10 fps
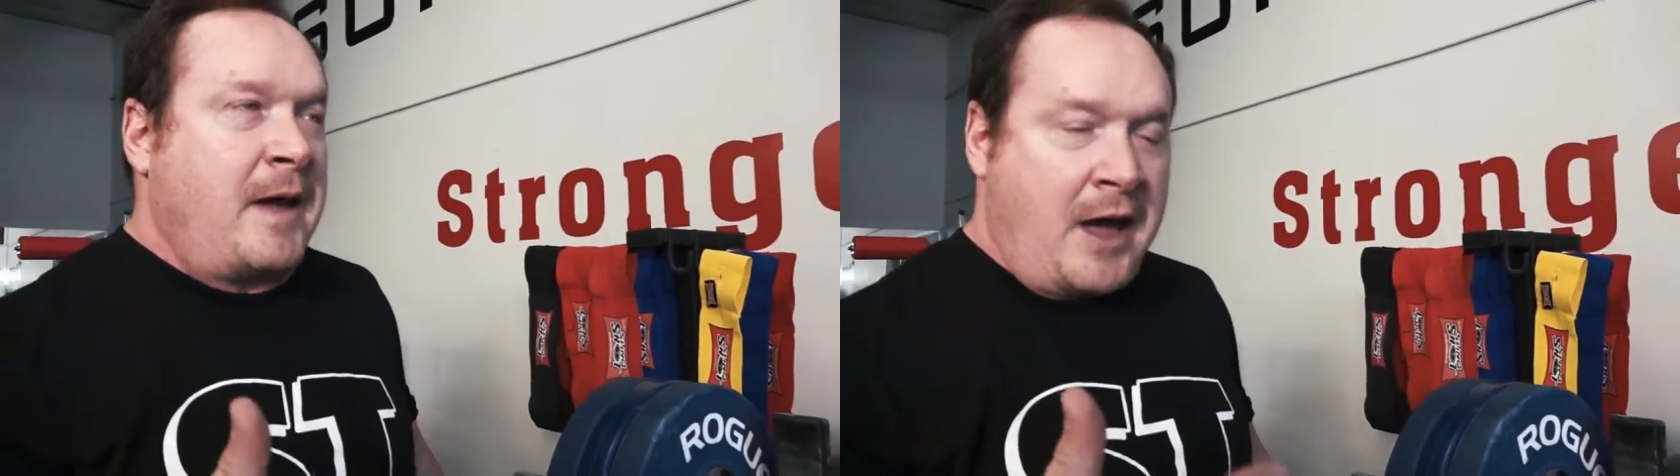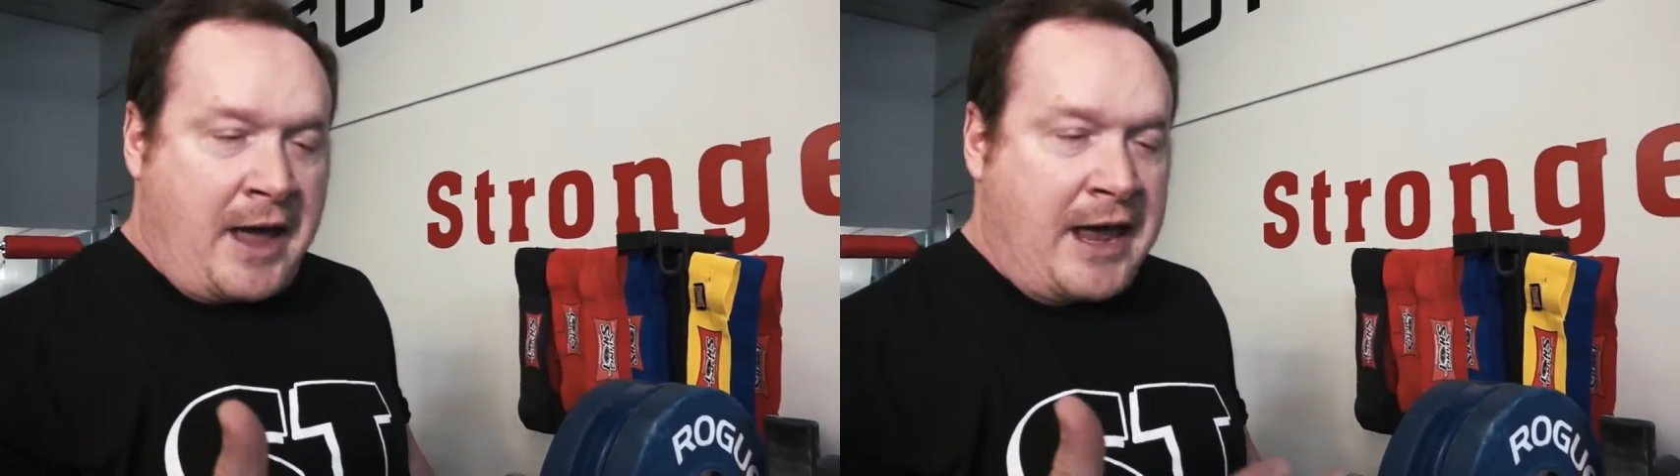
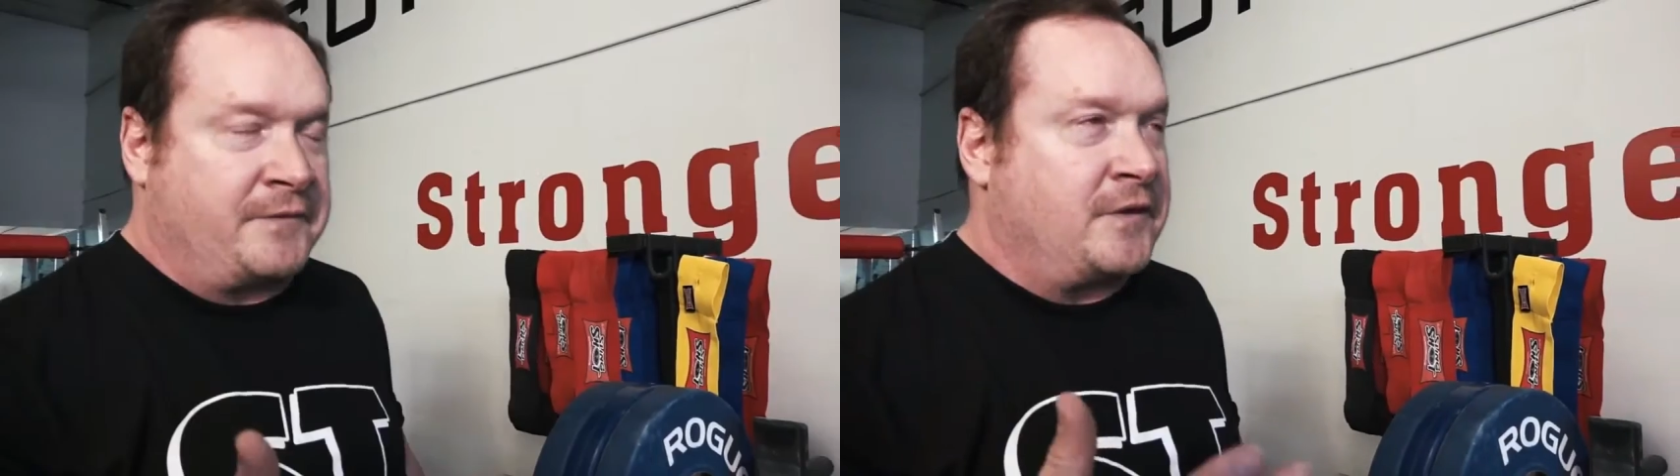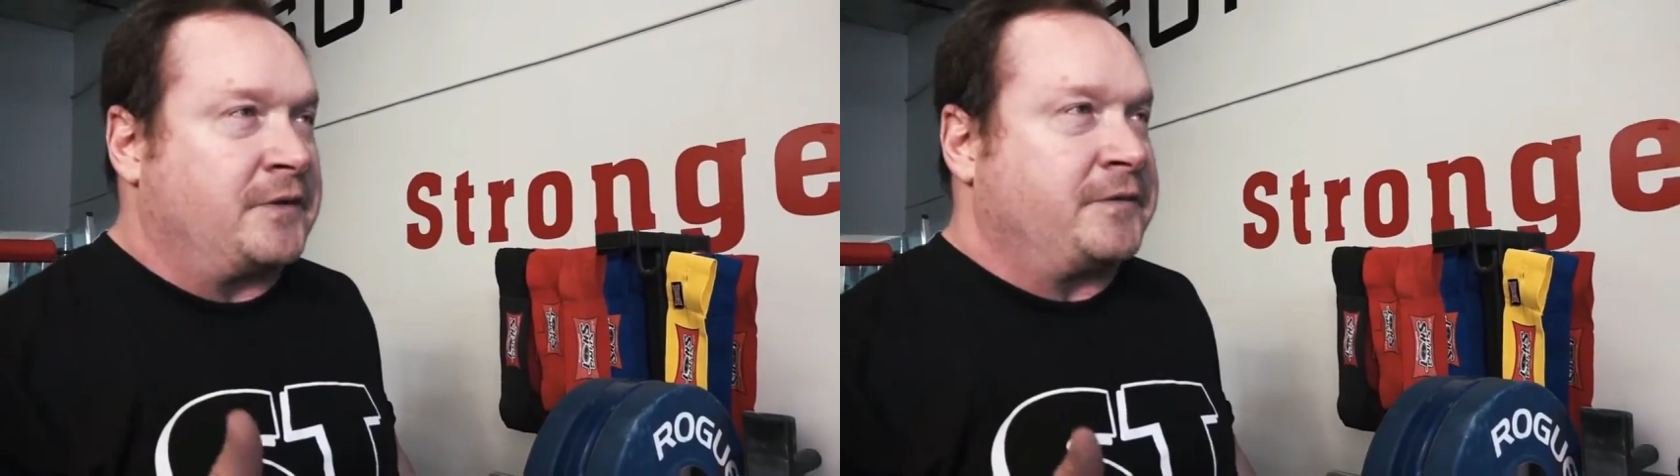a
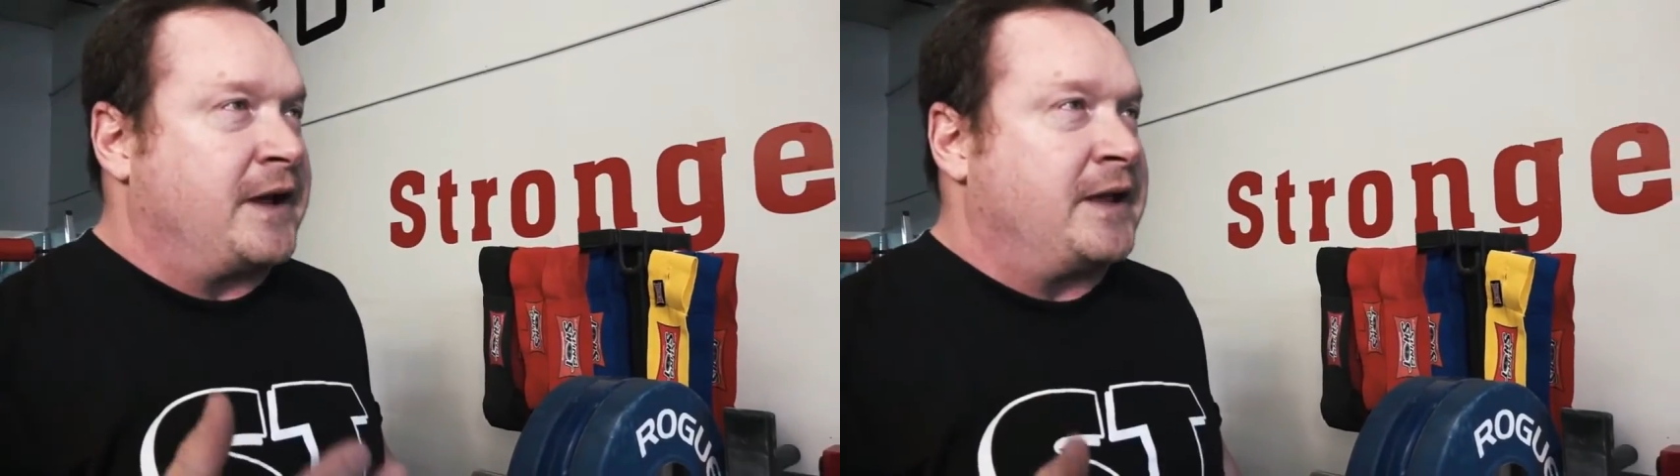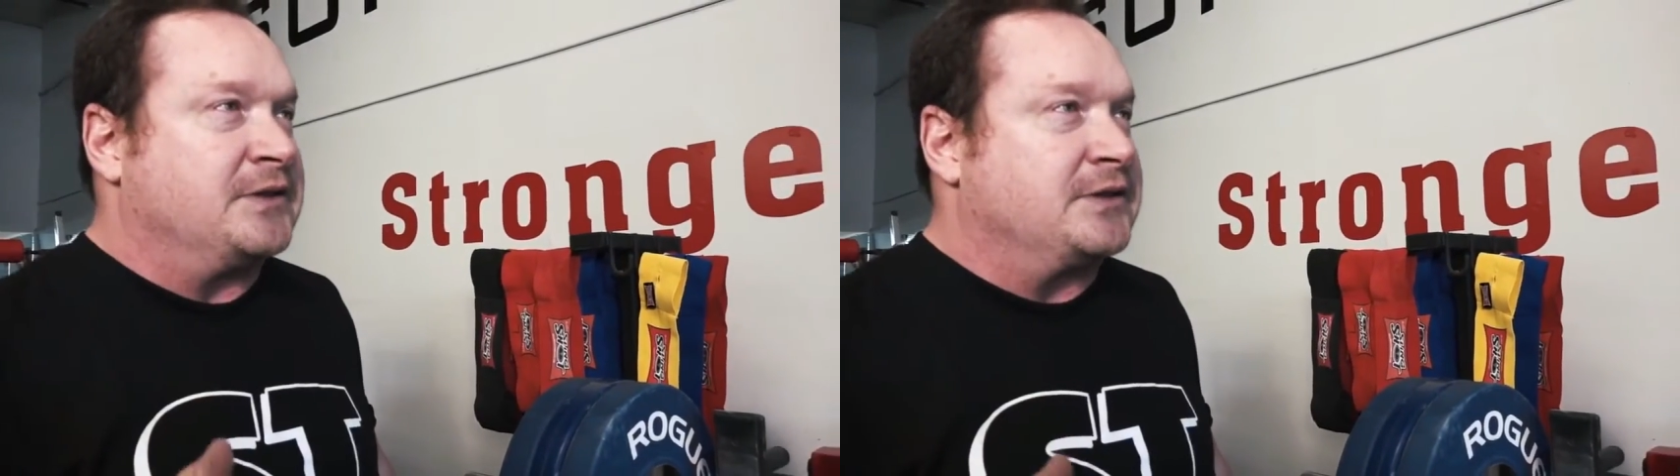handful of
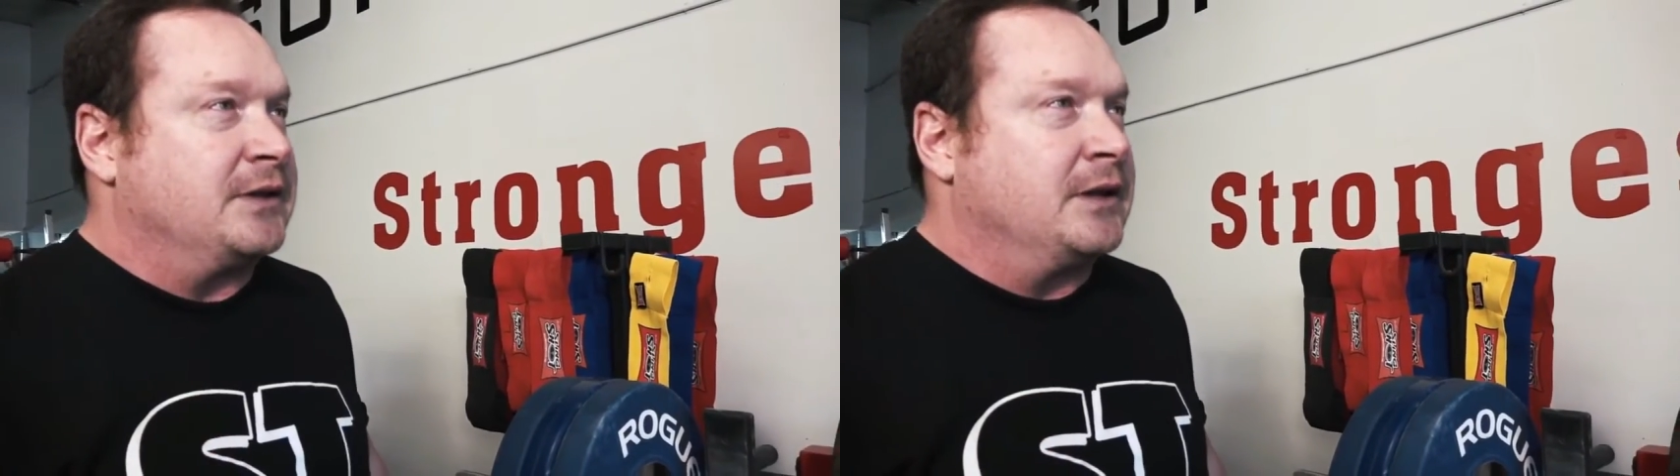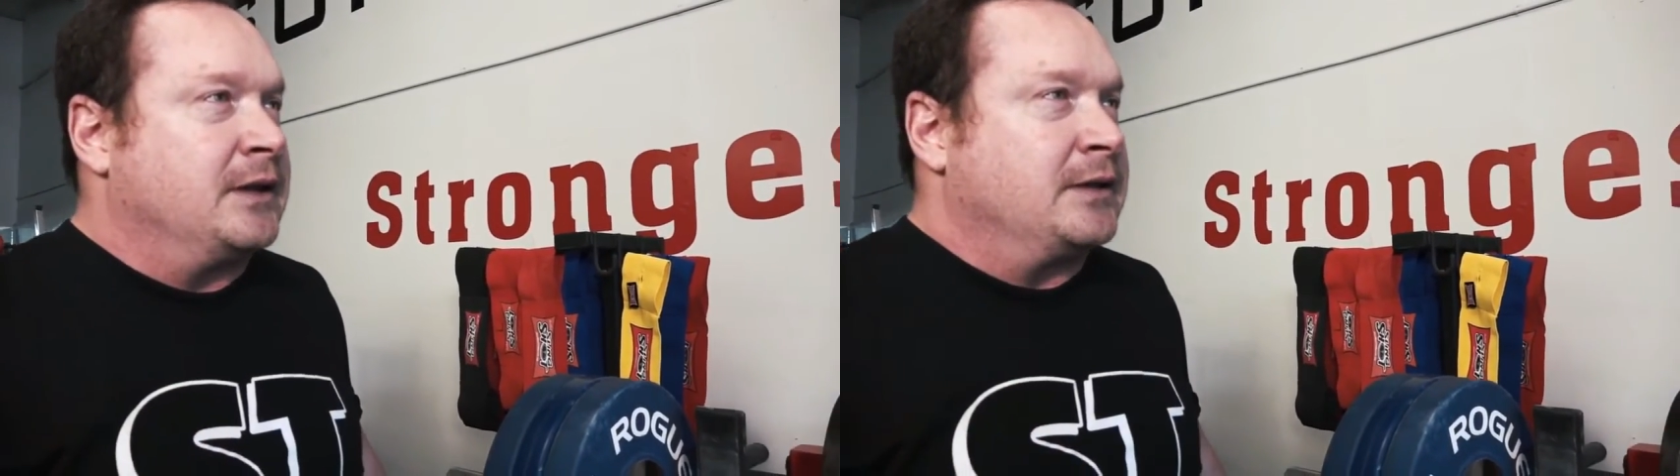friends
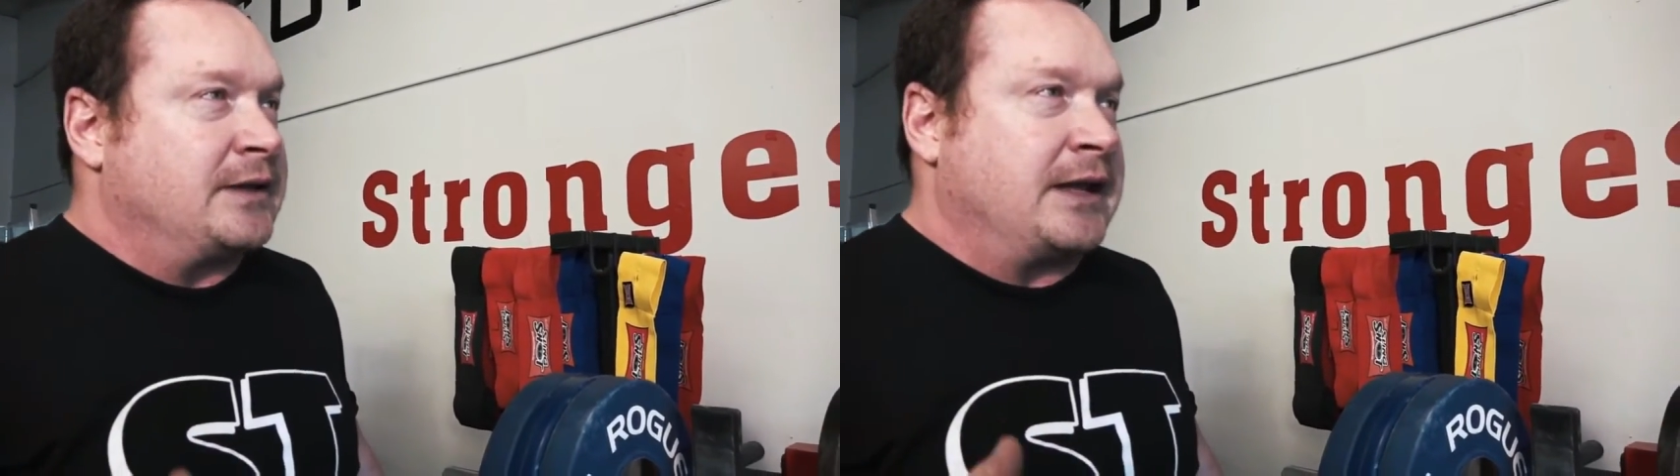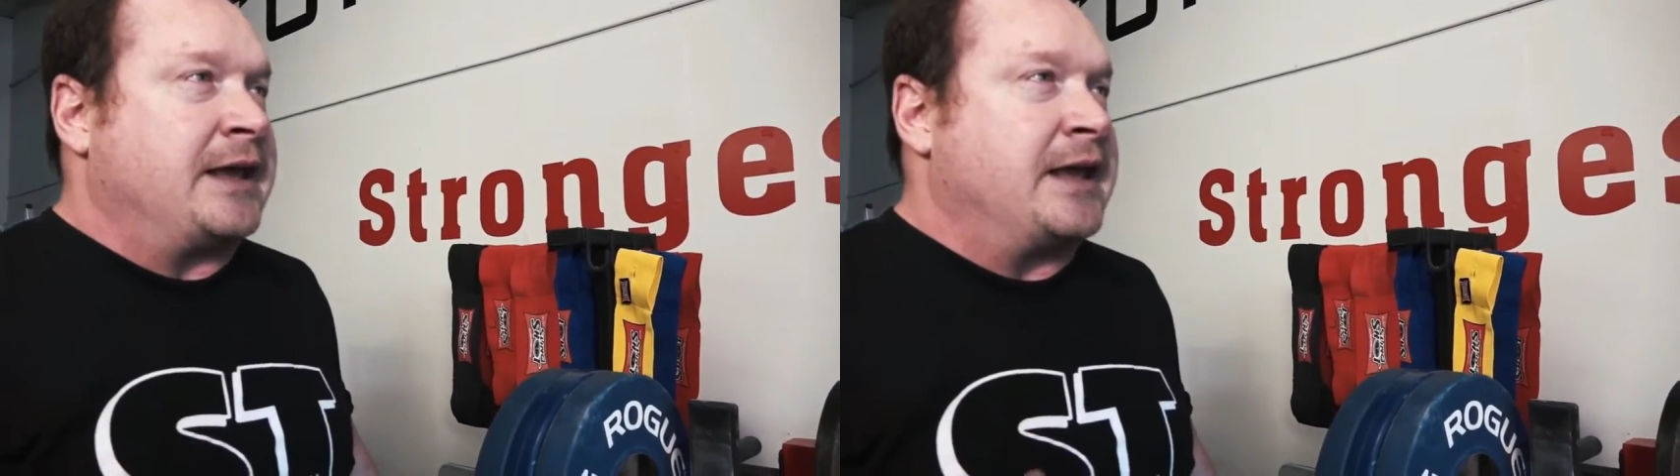
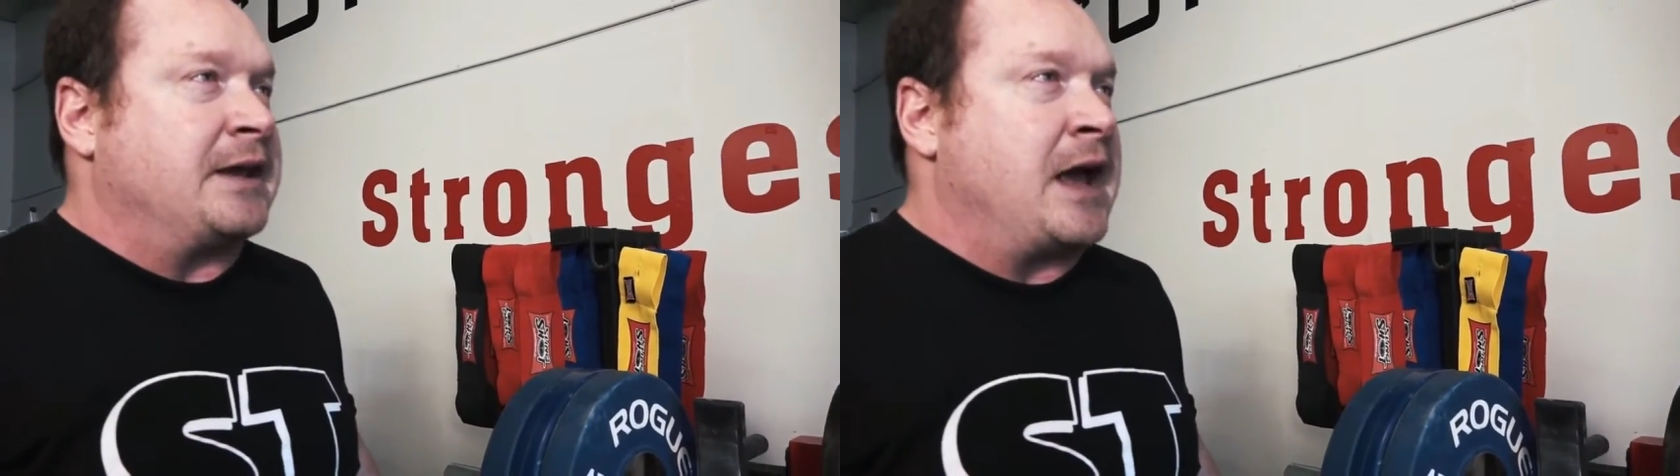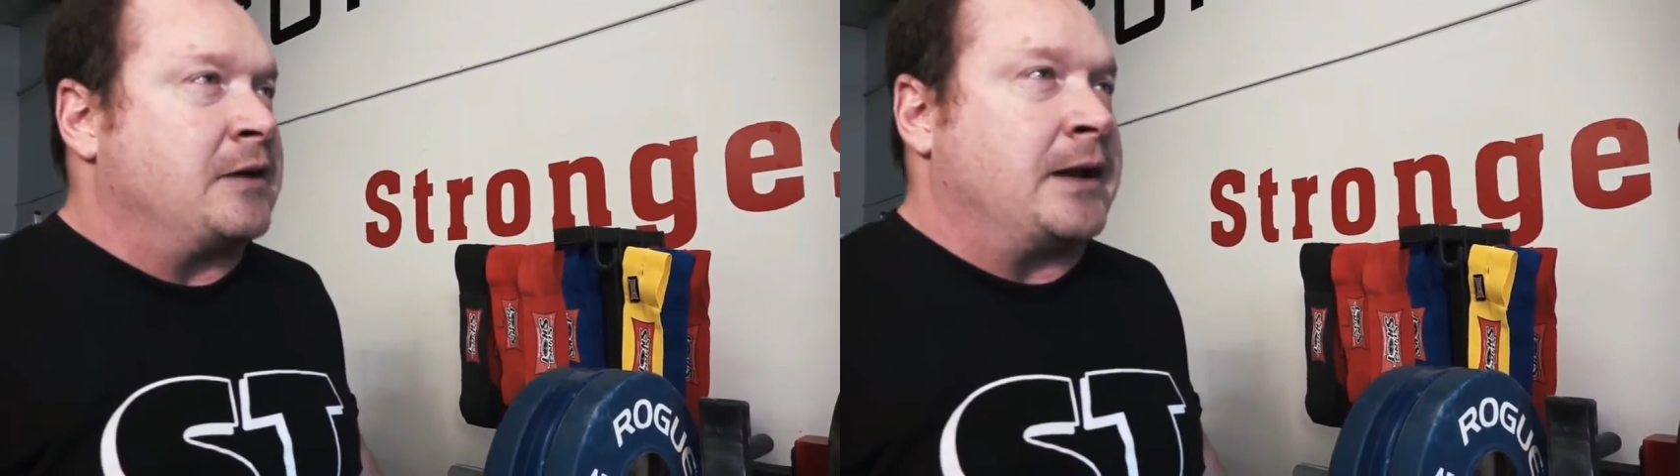that I can
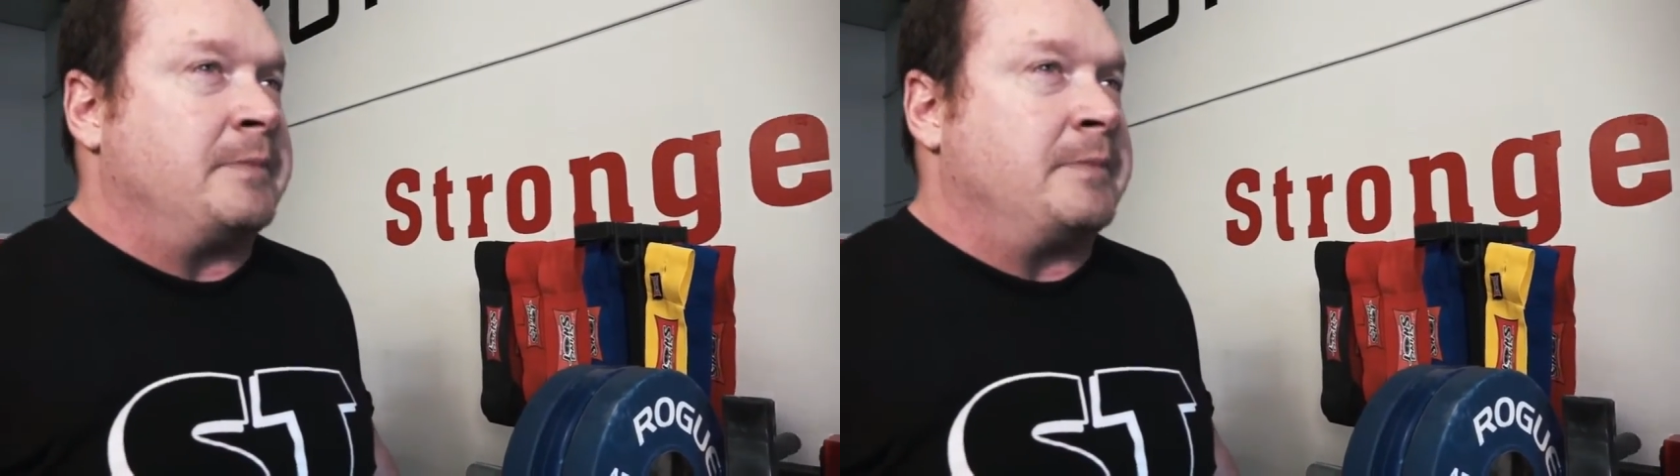count on,